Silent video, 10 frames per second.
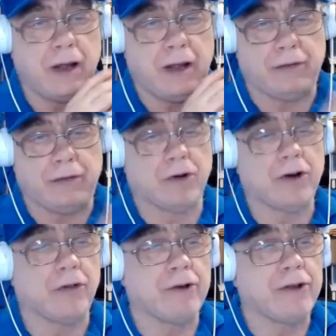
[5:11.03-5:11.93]
is
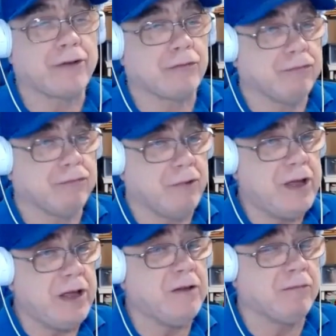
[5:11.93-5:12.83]
one of the reasons
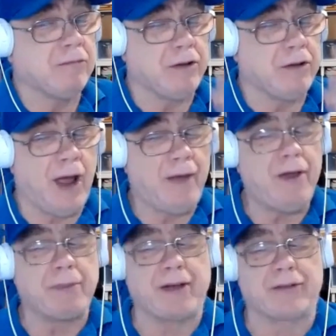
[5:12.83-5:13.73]
we have
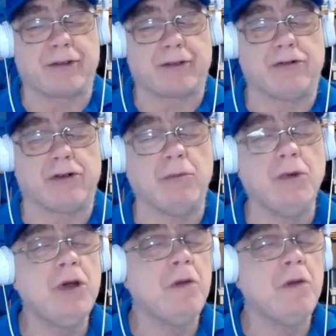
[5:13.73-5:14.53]
that imposter syndrome,